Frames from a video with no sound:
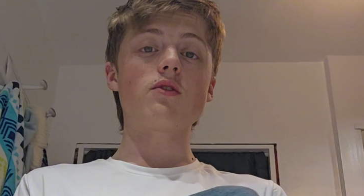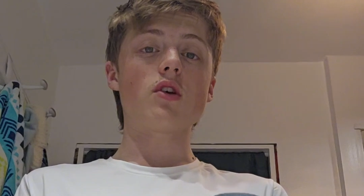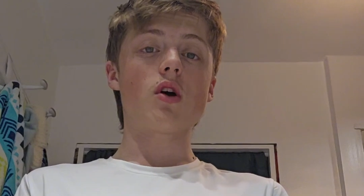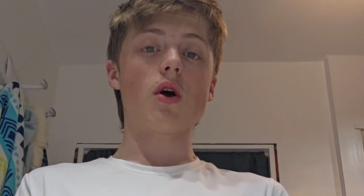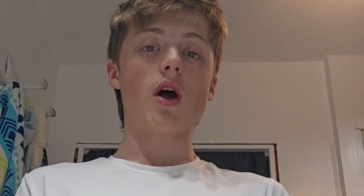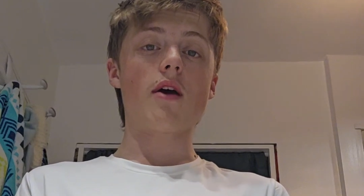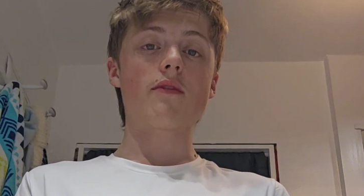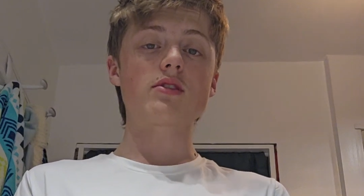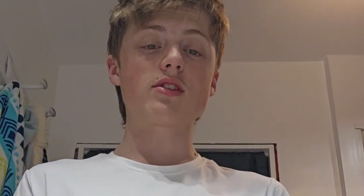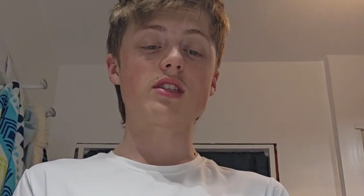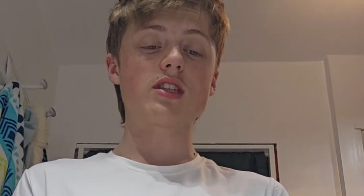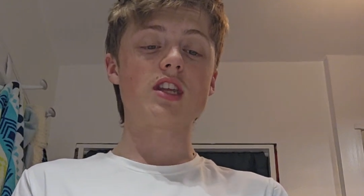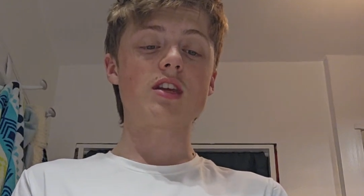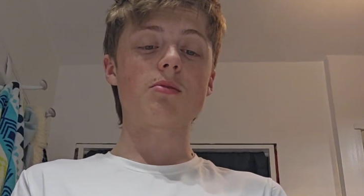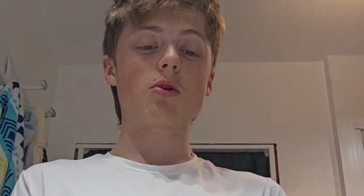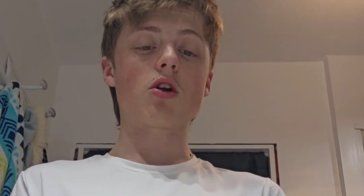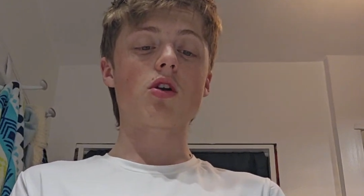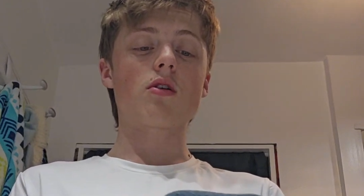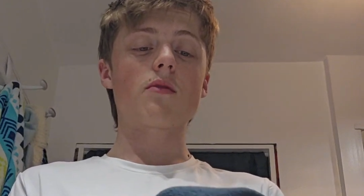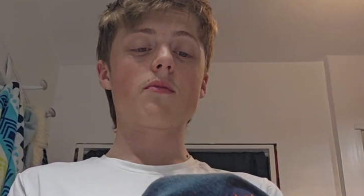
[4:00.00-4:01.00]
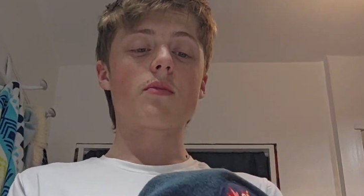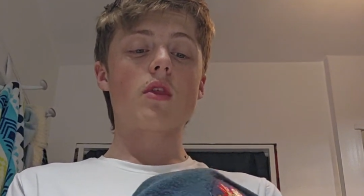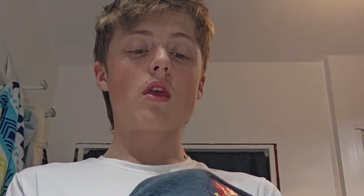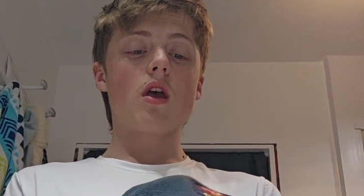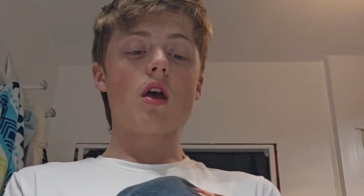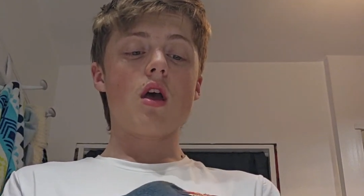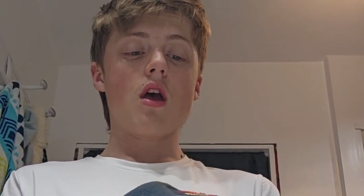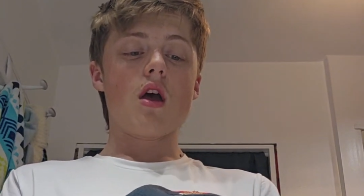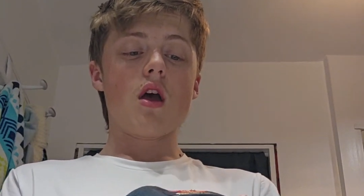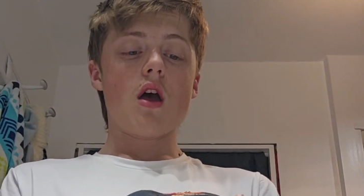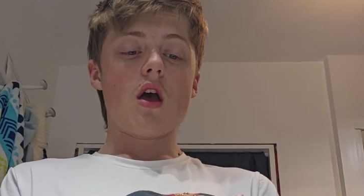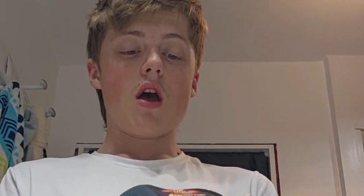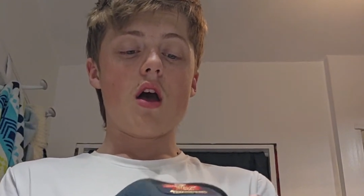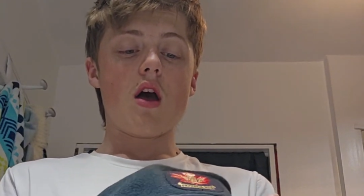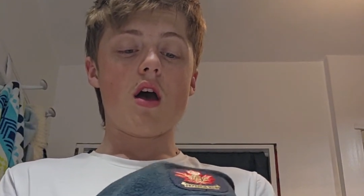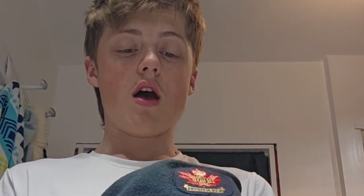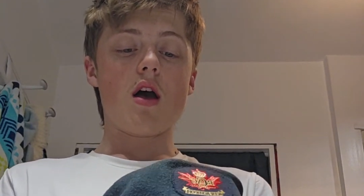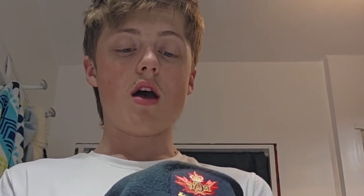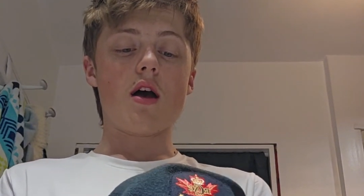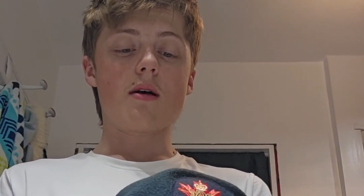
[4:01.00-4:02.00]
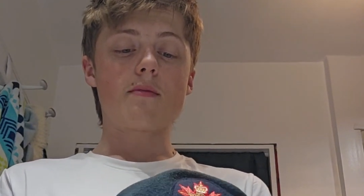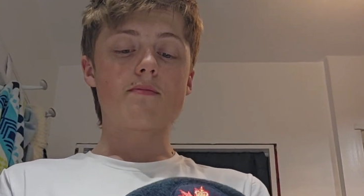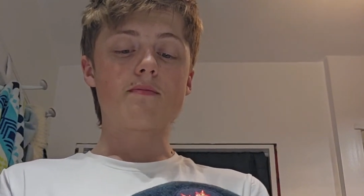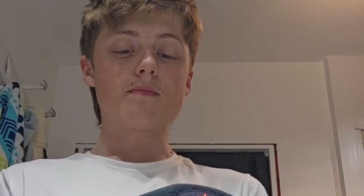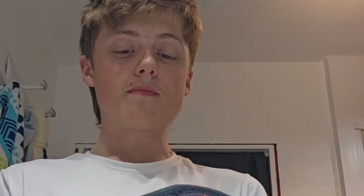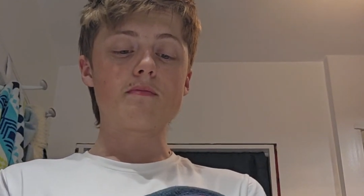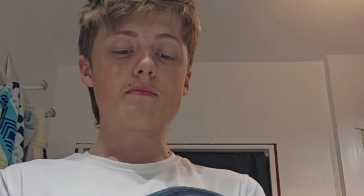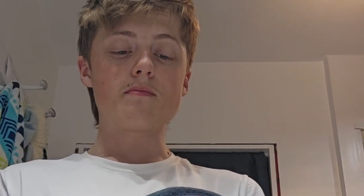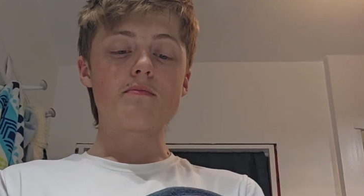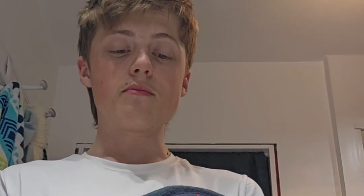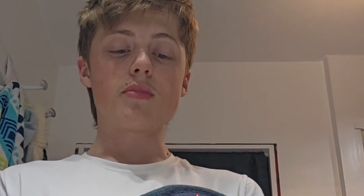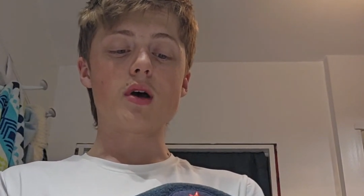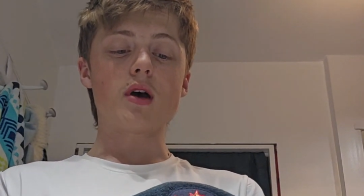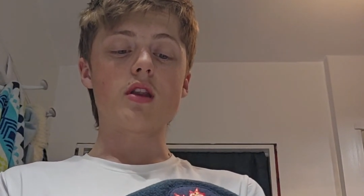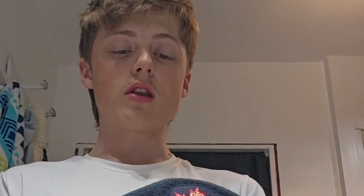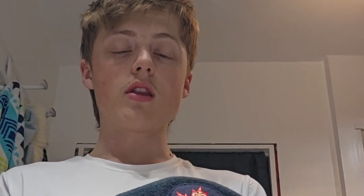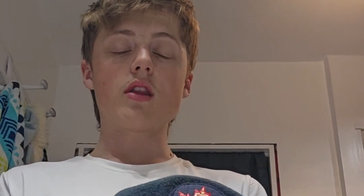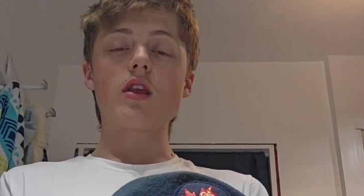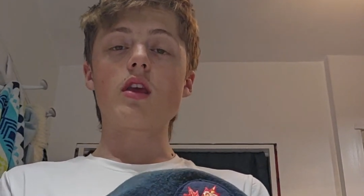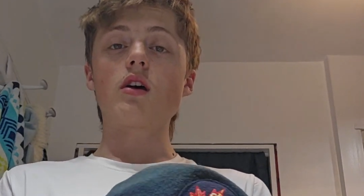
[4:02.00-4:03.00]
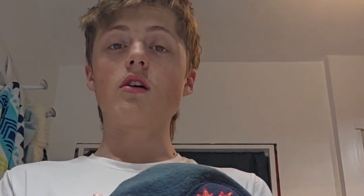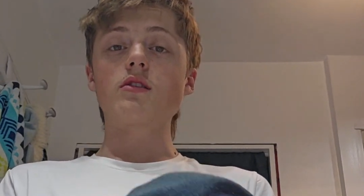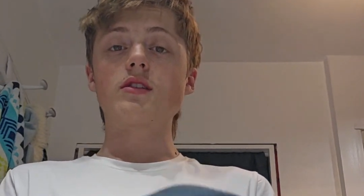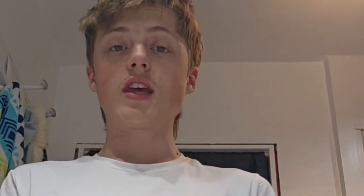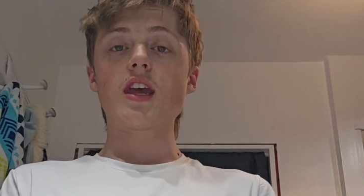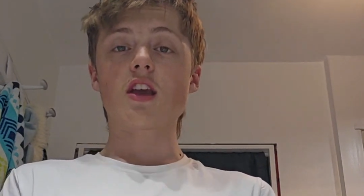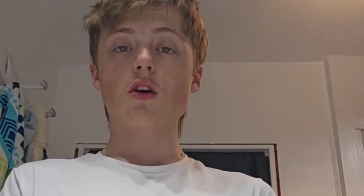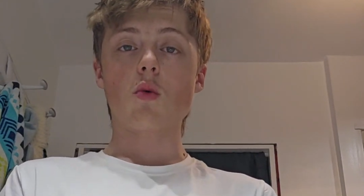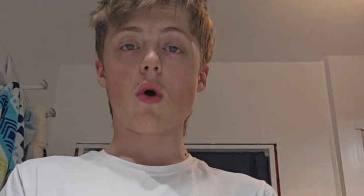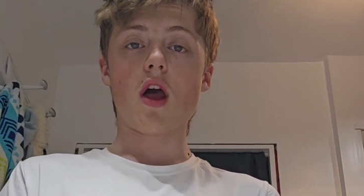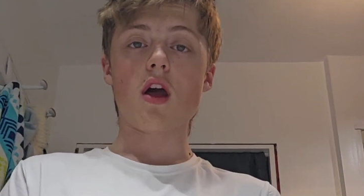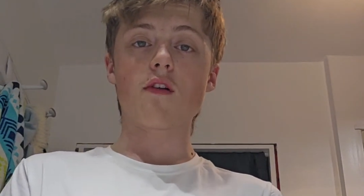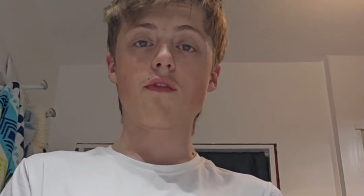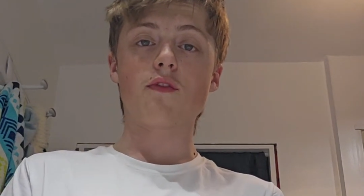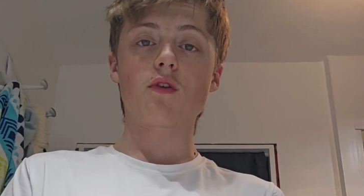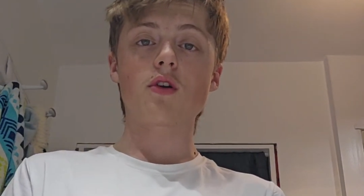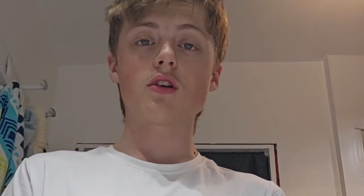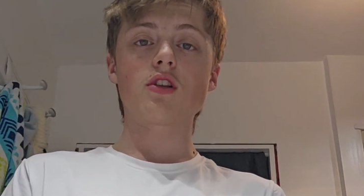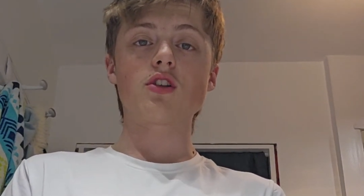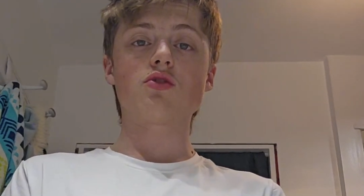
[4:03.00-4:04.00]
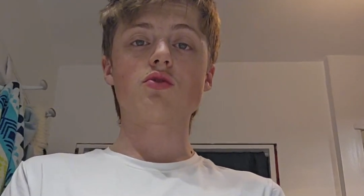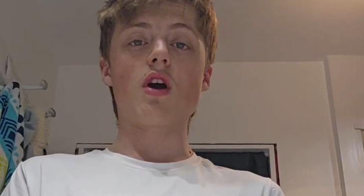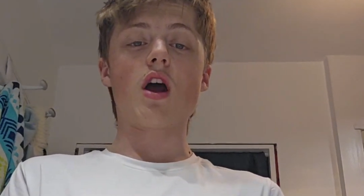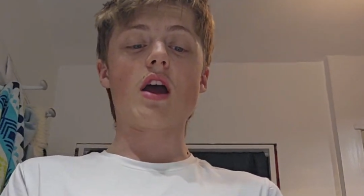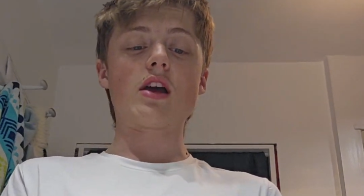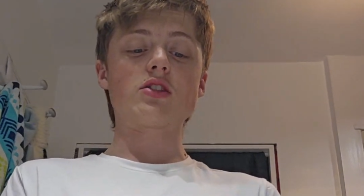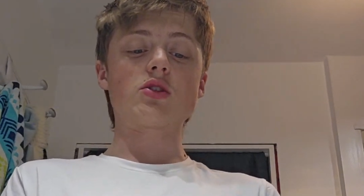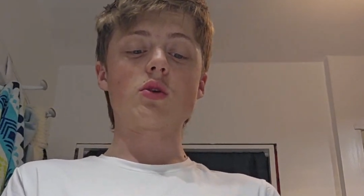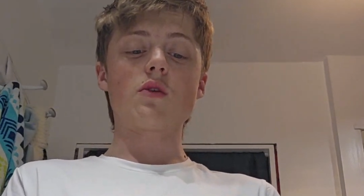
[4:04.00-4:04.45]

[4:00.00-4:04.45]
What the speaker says: if you don't have a steamer. But it'll take a while for it to dry.